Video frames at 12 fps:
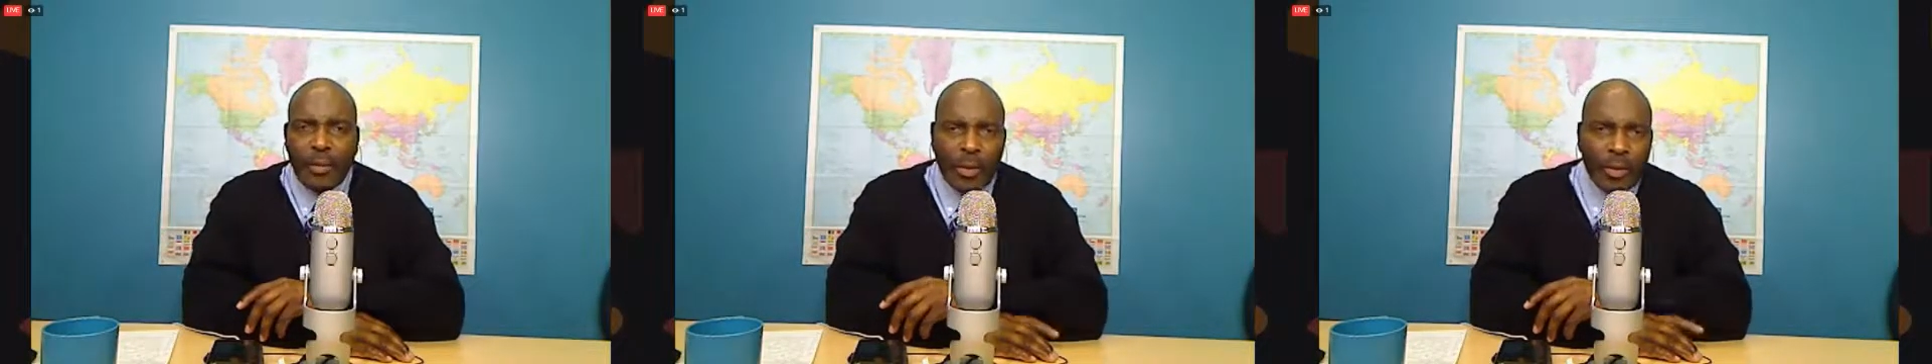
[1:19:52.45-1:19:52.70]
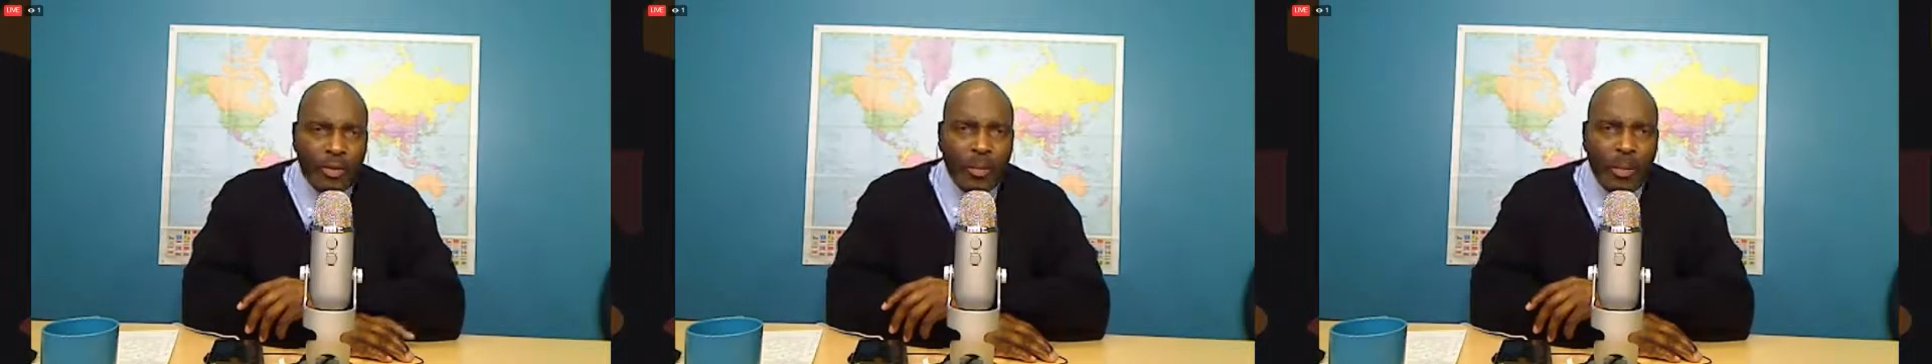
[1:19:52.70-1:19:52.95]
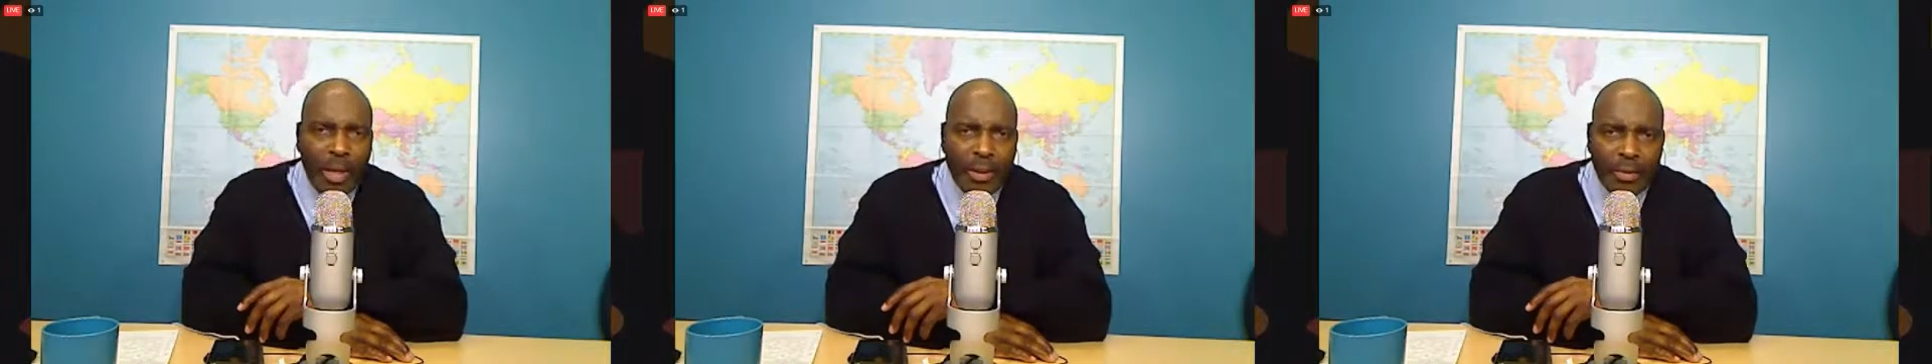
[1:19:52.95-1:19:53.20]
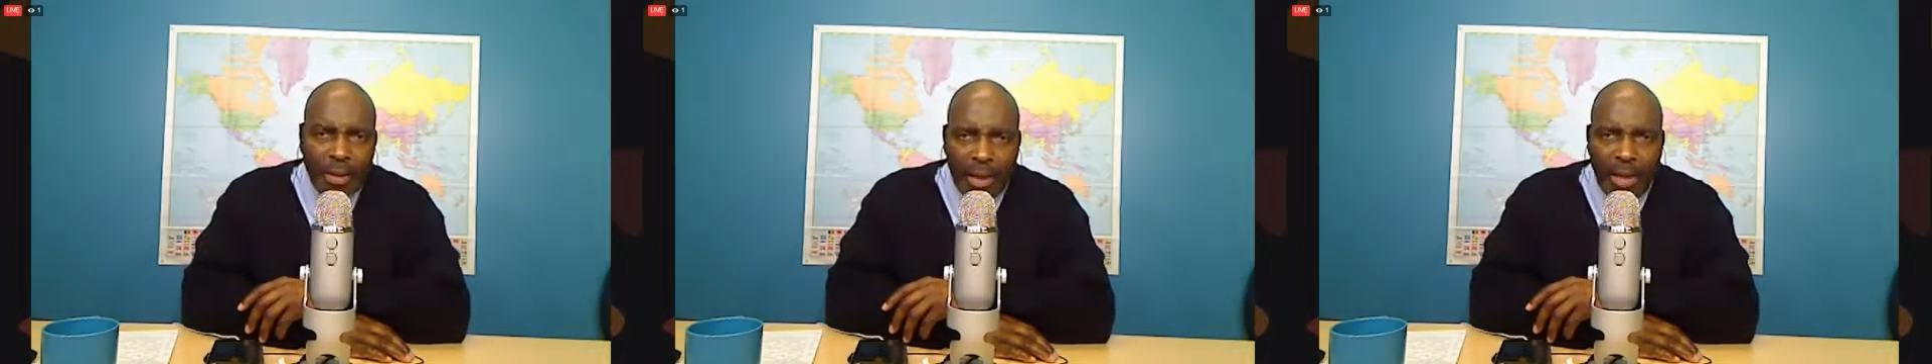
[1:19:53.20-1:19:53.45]
Can you
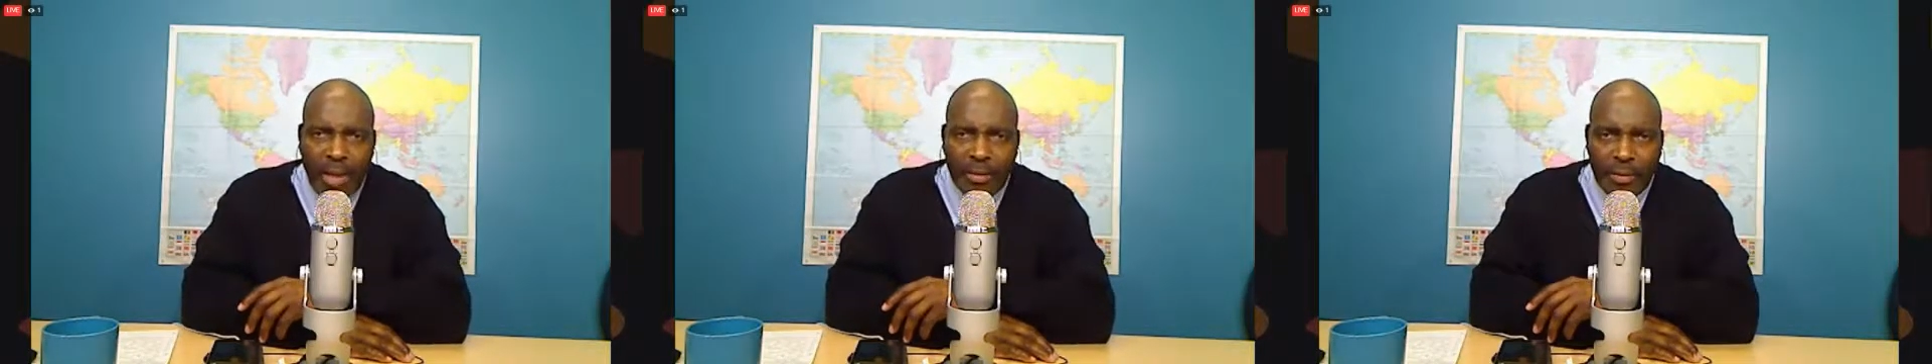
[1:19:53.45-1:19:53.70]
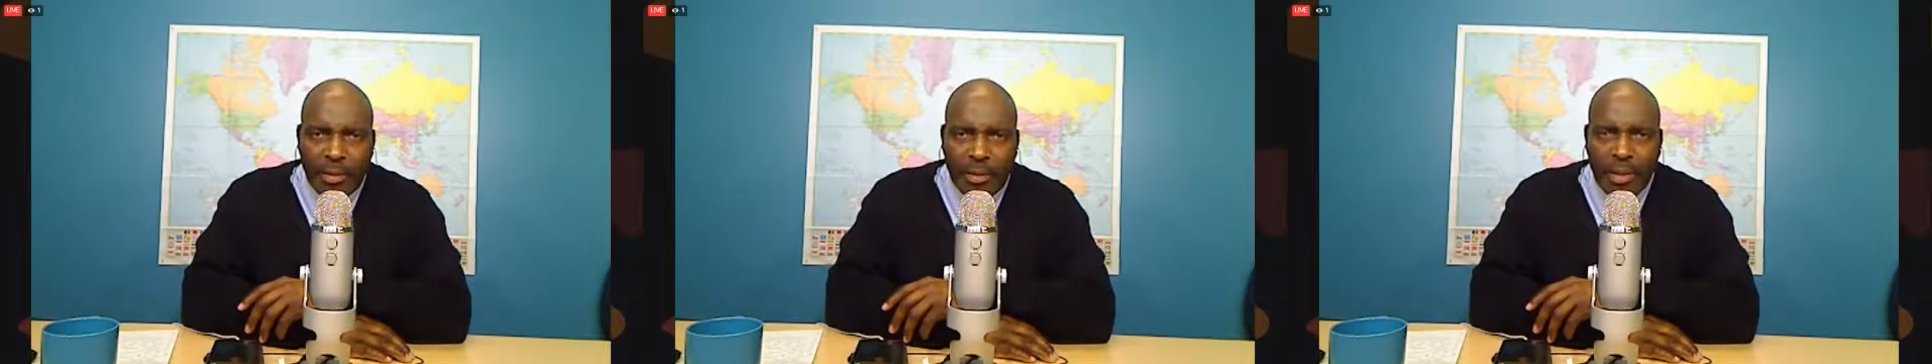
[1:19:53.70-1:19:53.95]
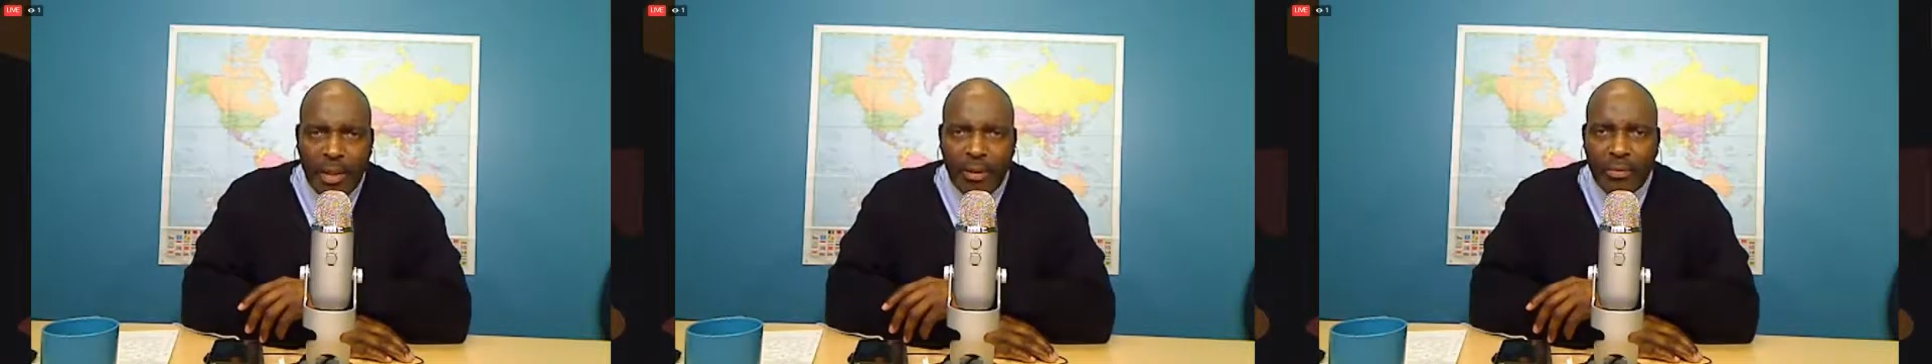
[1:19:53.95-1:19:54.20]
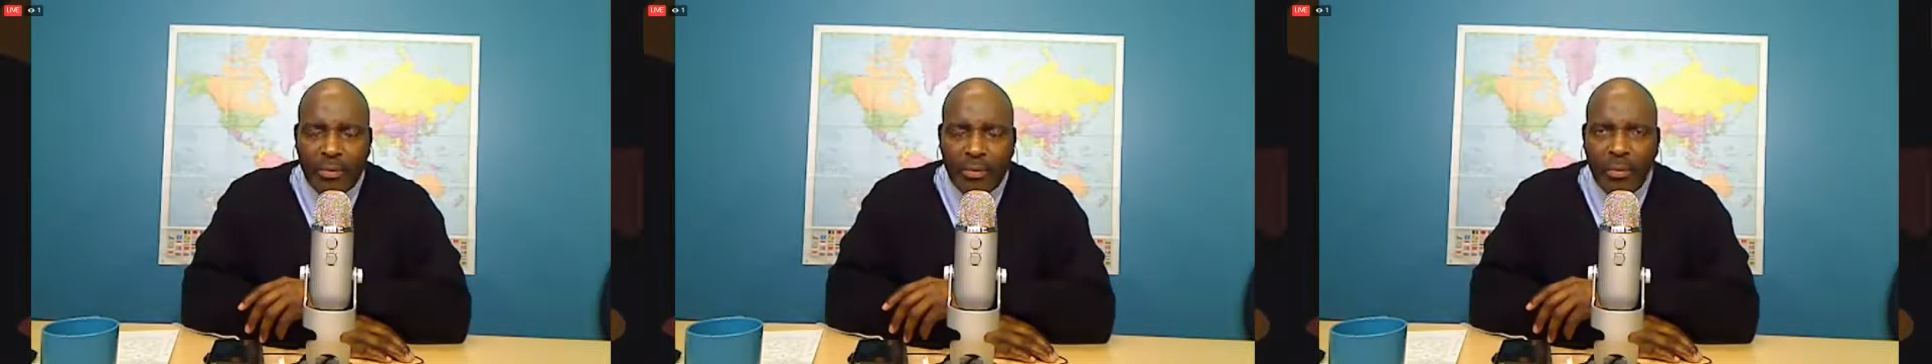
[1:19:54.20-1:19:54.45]
imagine the last
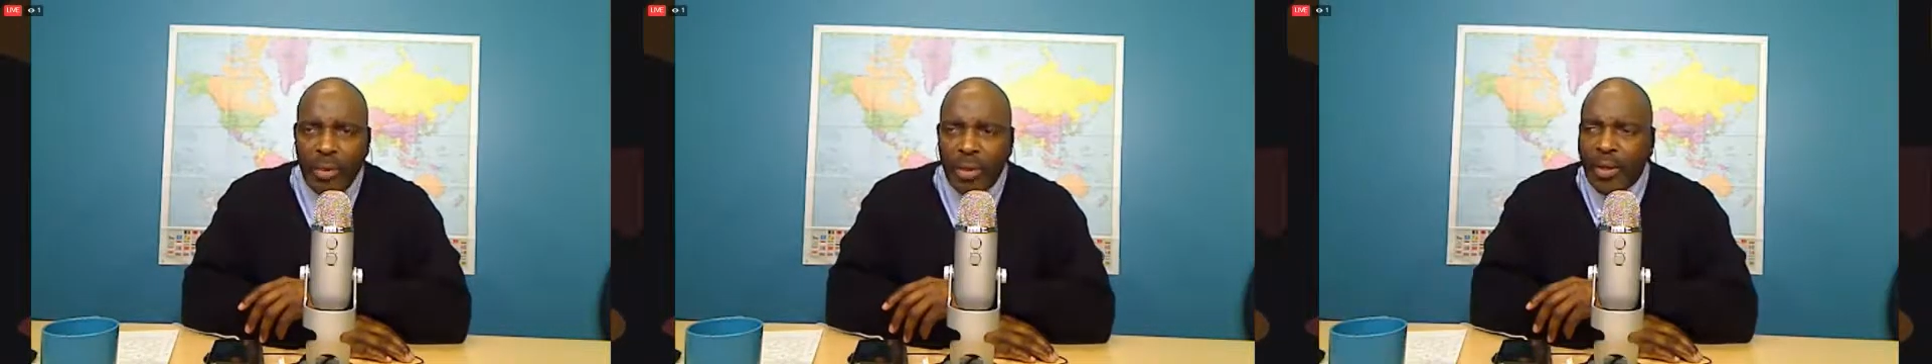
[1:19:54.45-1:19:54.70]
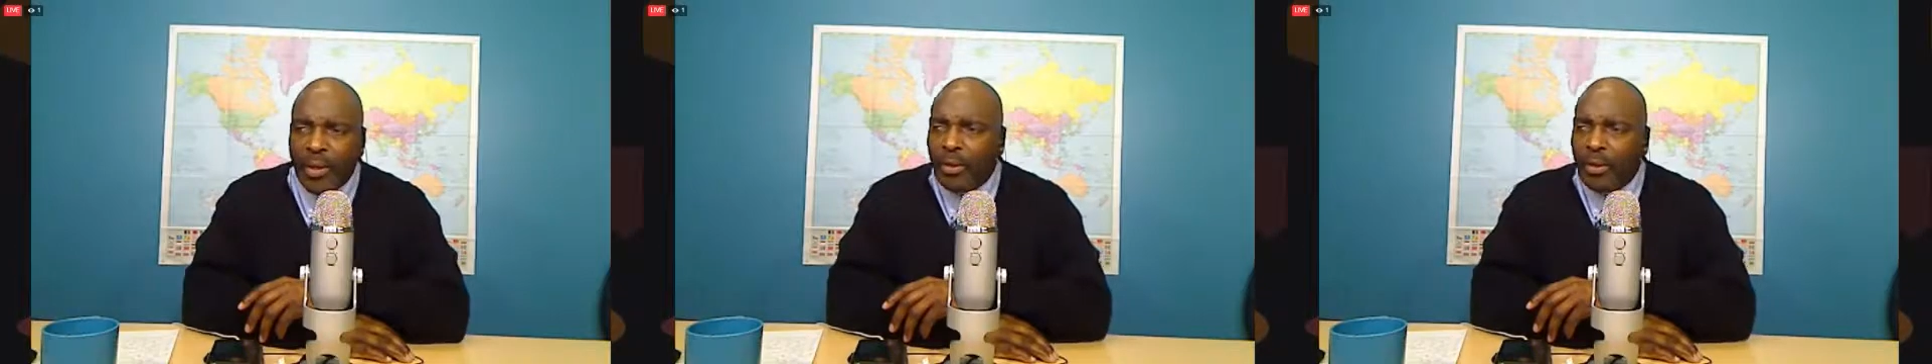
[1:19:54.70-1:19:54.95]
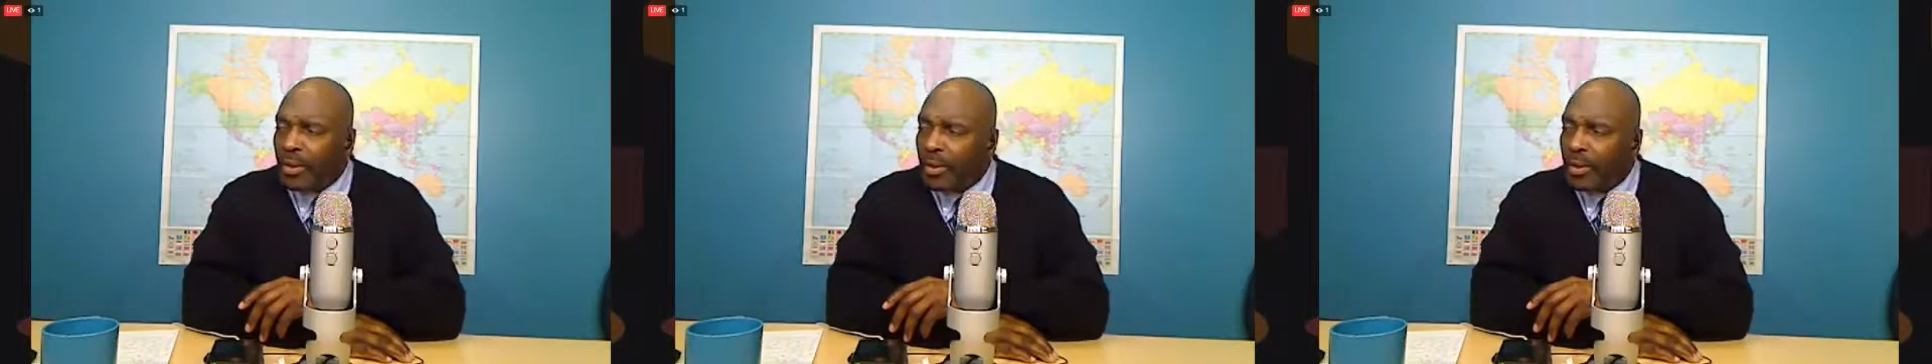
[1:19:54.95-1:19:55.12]
shutdown where